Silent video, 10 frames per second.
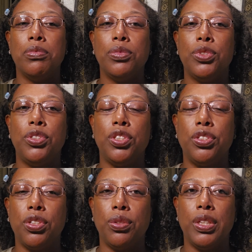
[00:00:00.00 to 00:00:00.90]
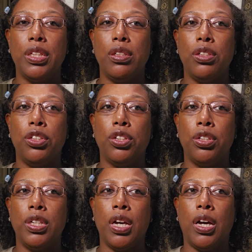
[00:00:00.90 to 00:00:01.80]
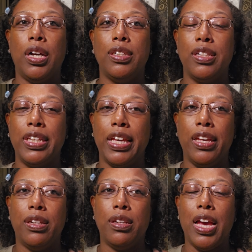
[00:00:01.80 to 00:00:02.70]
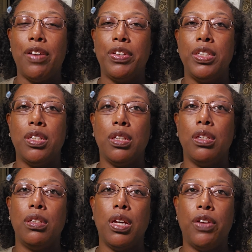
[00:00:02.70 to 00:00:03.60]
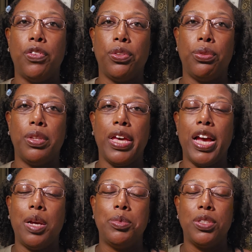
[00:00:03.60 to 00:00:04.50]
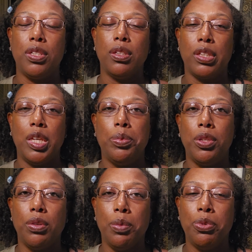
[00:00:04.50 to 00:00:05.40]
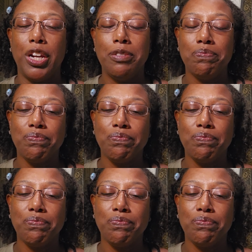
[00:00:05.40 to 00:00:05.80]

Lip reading: It's just so that you're not, again, having to effort through the abs to keep you upright.